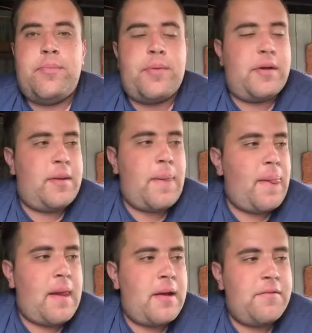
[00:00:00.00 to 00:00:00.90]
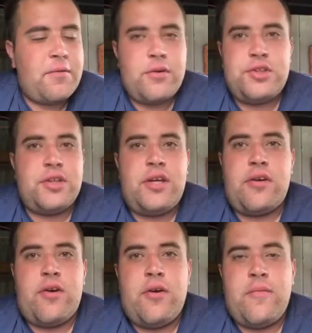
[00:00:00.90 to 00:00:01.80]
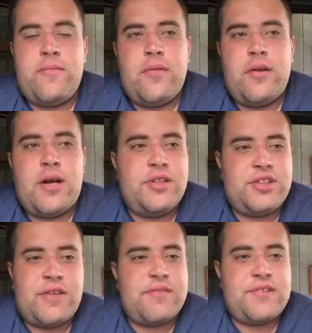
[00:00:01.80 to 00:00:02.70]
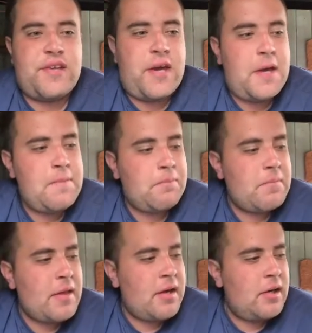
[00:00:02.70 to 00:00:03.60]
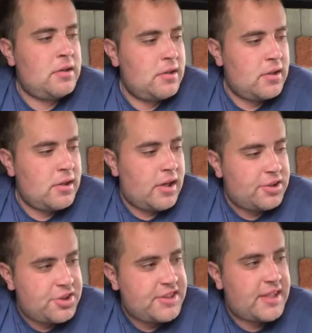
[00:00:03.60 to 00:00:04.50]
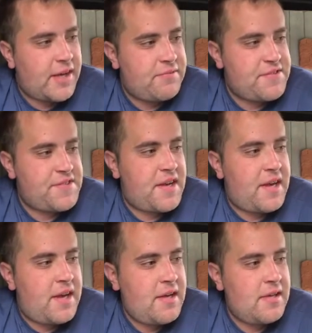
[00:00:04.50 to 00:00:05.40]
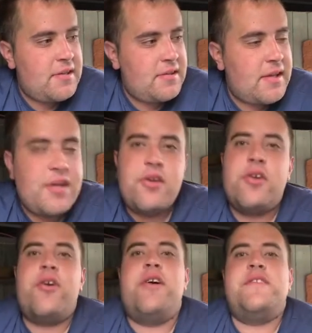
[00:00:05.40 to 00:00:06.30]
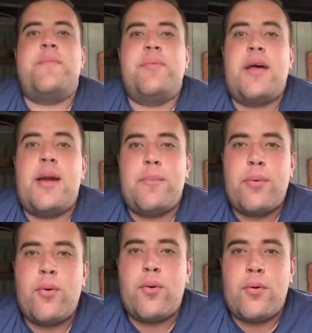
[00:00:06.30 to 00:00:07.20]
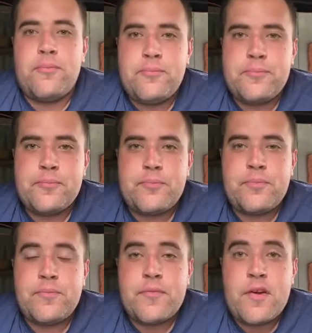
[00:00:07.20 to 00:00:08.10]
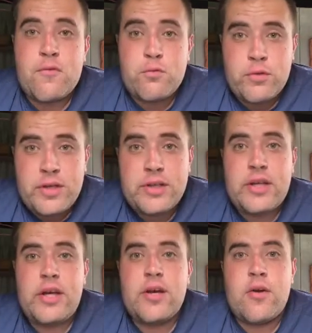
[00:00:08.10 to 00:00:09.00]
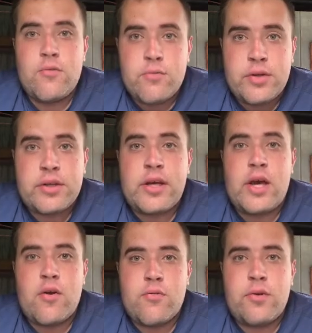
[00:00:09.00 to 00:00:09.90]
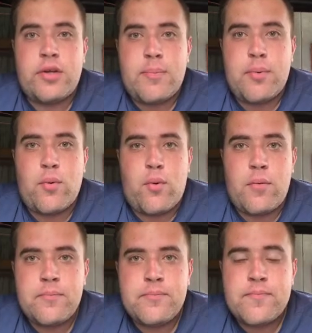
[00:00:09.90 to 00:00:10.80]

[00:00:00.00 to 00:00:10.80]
but unfortunately though, I just have to say that you guys are playing poor. Really, really, really poor.